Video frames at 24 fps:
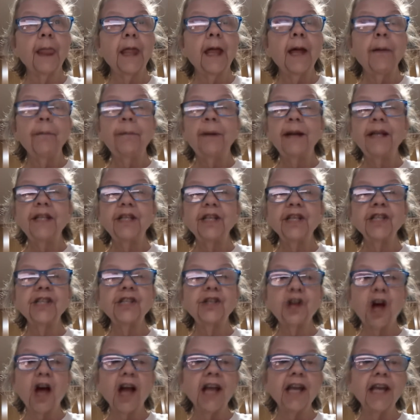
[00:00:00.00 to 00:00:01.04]
By just
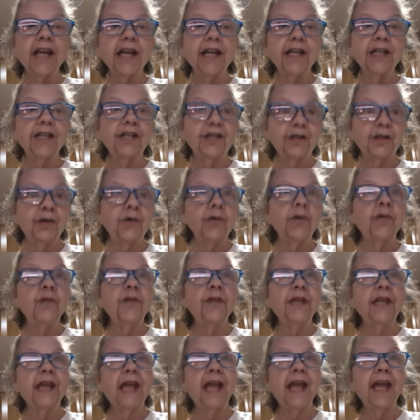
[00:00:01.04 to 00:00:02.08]
talking to
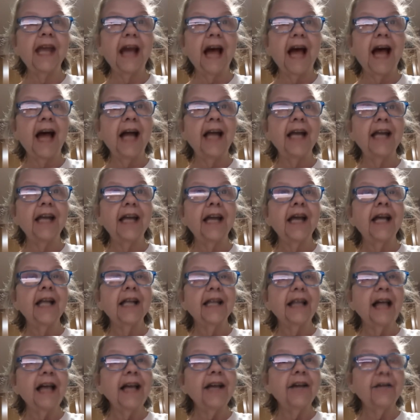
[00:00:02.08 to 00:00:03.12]
the AI
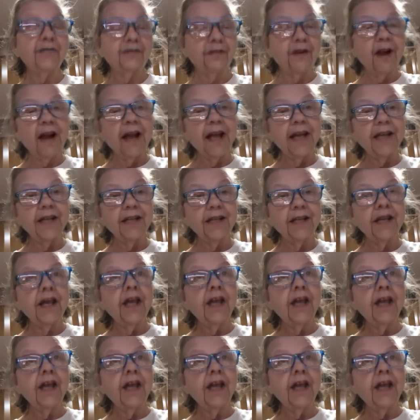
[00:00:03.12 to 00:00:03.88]
like a friend,